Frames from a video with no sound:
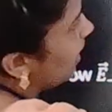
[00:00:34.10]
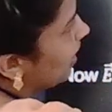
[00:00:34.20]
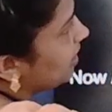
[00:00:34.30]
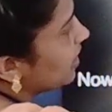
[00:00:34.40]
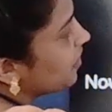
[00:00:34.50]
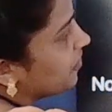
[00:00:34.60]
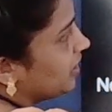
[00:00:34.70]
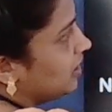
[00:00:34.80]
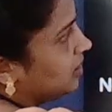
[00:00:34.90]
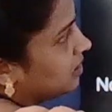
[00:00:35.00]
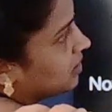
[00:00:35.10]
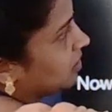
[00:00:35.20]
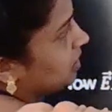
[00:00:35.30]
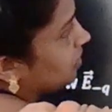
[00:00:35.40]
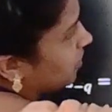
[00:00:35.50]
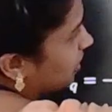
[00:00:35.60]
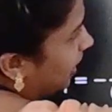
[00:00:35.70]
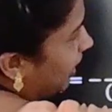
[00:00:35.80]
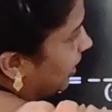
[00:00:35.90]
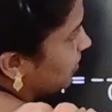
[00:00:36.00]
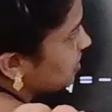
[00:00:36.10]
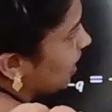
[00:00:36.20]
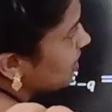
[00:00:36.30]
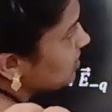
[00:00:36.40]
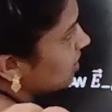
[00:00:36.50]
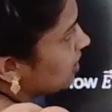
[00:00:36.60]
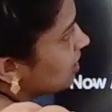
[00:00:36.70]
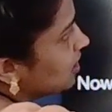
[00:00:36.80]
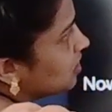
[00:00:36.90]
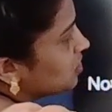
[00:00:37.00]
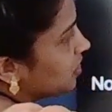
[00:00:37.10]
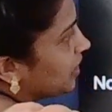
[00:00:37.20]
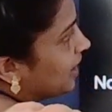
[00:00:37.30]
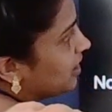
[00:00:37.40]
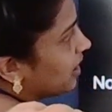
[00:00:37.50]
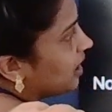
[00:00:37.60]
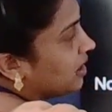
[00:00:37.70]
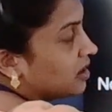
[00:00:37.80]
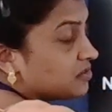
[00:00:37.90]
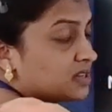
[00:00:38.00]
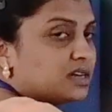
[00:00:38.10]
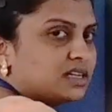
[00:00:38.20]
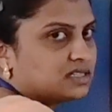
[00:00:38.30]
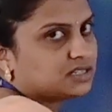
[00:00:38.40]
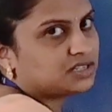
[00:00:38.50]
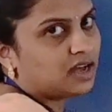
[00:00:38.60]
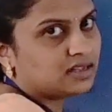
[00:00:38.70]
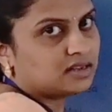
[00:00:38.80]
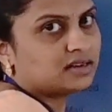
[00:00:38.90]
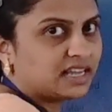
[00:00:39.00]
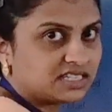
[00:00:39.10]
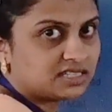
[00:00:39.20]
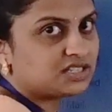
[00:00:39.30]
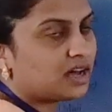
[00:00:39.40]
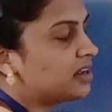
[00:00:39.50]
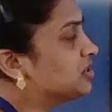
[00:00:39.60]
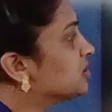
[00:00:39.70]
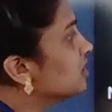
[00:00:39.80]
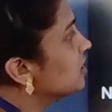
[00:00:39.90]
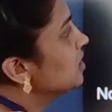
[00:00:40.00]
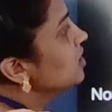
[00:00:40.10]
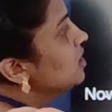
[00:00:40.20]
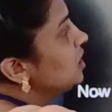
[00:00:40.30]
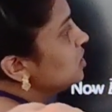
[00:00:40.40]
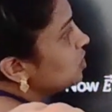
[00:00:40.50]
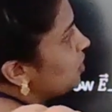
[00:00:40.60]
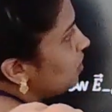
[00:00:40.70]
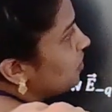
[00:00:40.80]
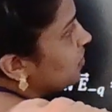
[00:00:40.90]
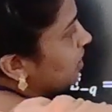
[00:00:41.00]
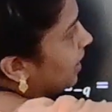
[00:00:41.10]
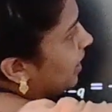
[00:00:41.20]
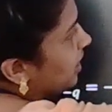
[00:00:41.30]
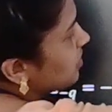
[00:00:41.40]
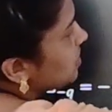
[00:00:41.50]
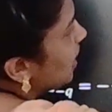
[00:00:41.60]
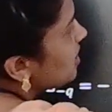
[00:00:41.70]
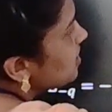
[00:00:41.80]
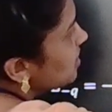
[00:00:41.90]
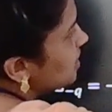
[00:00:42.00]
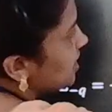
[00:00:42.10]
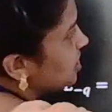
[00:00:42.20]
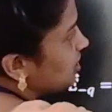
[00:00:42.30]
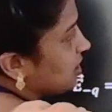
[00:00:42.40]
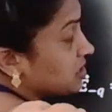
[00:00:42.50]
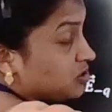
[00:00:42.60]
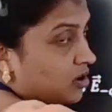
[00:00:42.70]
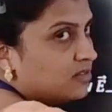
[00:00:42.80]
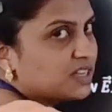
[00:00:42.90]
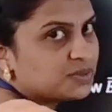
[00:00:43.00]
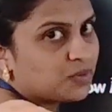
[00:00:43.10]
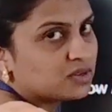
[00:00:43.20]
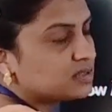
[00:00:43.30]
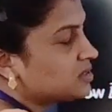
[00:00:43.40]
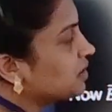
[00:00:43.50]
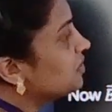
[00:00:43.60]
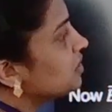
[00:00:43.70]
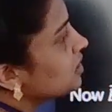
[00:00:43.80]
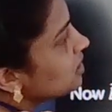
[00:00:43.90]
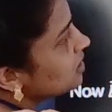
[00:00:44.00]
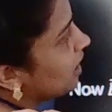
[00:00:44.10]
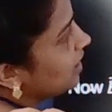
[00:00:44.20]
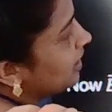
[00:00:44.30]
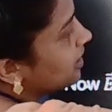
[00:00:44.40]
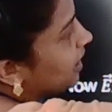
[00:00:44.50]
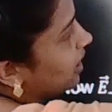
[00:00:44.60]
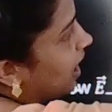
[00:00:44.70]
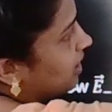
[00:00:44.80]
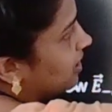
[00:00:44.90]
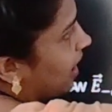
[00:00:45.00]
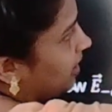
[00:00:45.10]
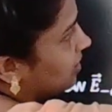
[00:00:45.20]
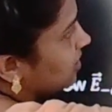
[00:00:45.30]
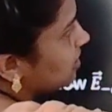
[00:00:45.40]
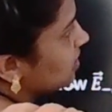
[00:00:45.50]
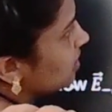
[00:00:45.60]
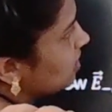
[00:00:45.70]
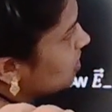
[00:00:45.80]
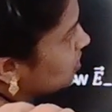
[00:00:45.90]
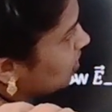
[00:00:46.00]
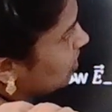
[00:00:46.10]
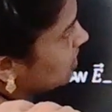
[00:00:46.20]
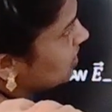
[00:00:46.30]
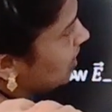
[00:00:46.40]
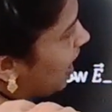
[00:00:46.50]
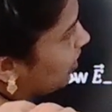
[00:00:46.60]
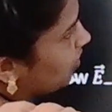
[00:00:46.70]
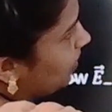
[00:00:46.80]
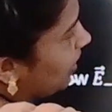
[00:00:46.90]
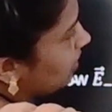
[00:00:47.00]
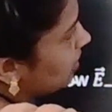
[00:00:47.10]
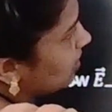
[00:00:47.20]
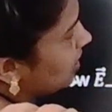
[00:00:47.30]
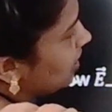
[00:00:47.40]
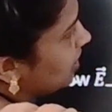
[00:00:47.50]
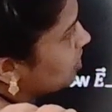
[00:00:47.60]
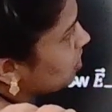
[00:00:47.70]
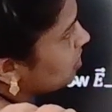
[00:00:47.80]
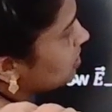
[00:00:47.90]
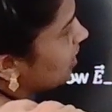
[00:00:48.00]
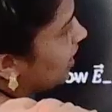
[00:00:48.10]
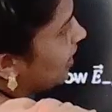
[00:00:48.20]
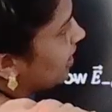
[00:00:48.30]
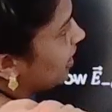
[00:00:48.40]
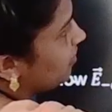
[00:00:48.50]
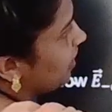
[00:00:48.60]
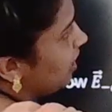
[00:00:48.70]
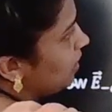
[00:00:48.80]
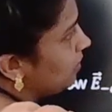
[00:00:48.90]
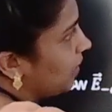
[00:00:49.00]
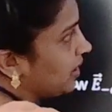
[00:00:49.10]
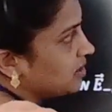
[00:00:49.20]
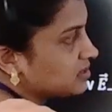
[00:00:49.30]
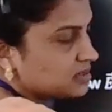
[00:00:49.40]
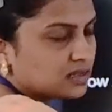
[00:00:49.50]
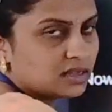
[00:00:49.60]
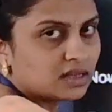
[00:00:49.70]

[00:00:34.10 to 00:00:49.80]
electric field for negative charge, so you can take any of the test charge. So for negative charge, test charge is always positive, then it can attract. So this is the arrow mark, then it shows the electric field minus